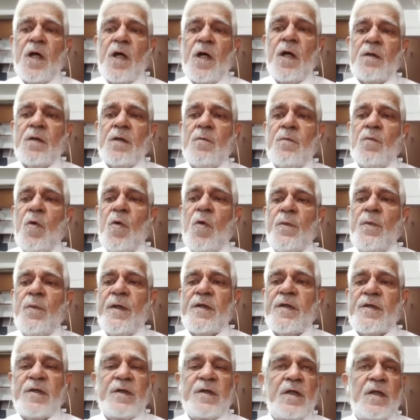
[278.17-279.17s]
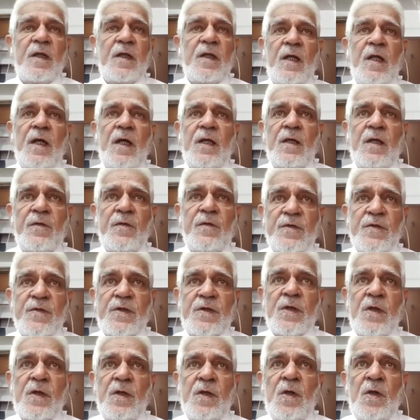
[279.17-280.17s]
dark moments in our
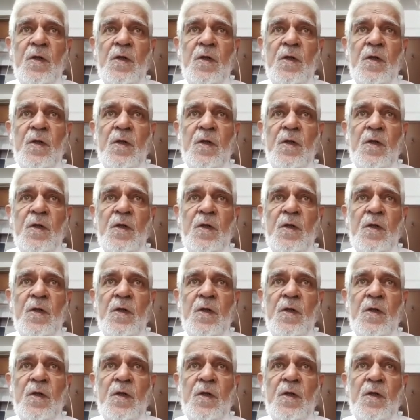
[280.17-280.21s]
lives